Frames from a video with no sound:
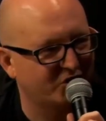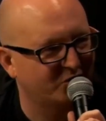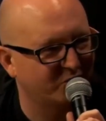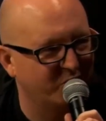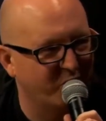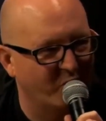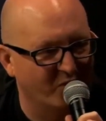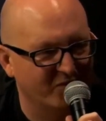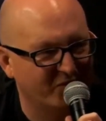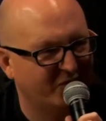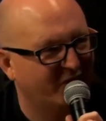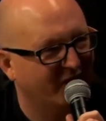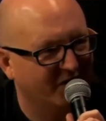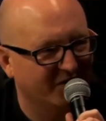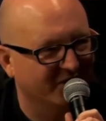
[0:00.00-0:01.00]

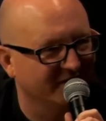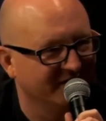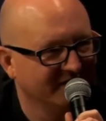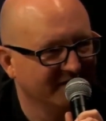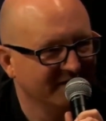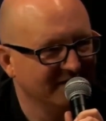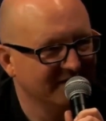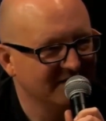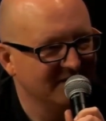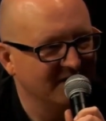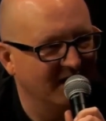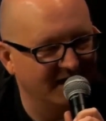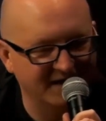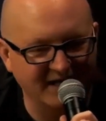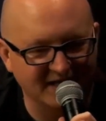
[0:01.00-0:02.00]
warfare
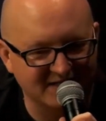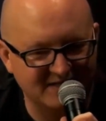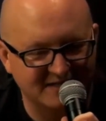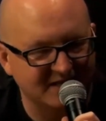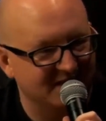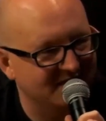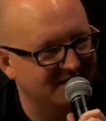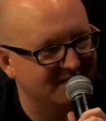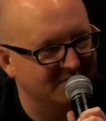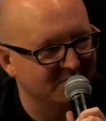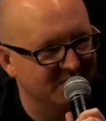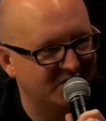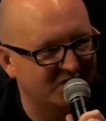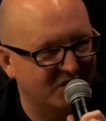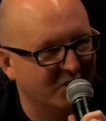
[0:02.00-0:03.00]
against these
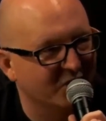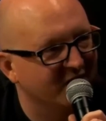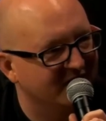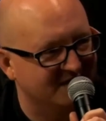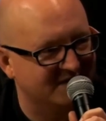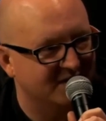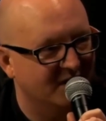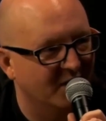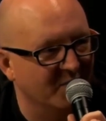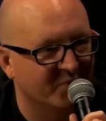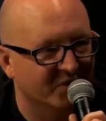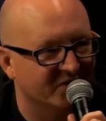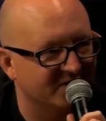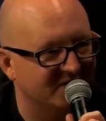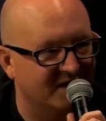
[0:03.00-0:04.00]
mysterious
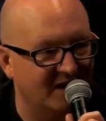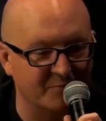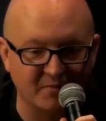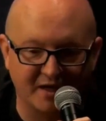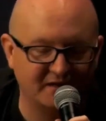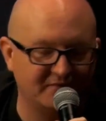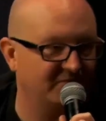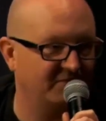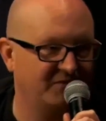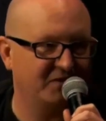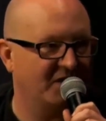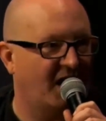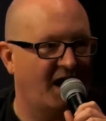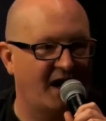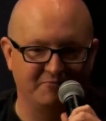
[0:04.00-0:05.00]
numbers, and I'm like,
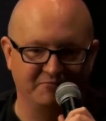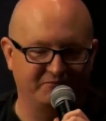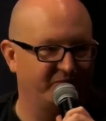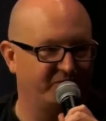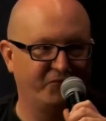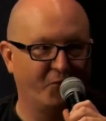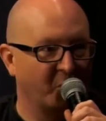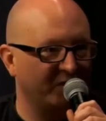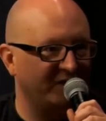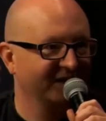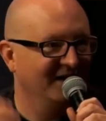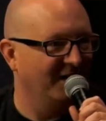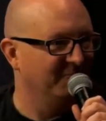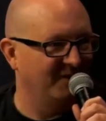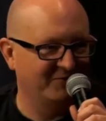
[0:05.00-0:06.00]
40.
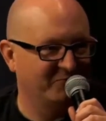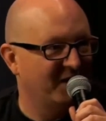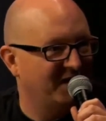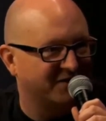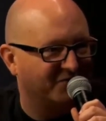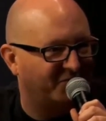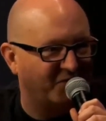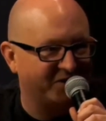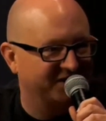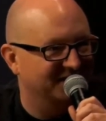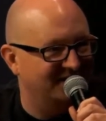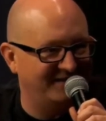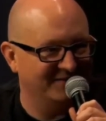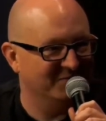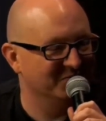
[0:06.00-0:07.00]
I'm like ready to fucking
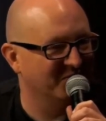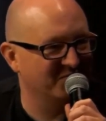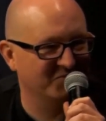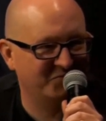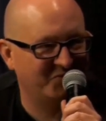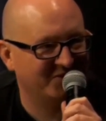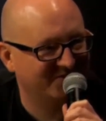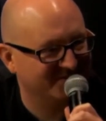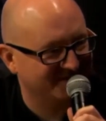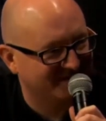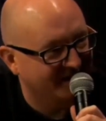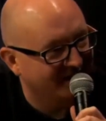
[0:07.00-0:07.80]
kill motherfuckers. Like,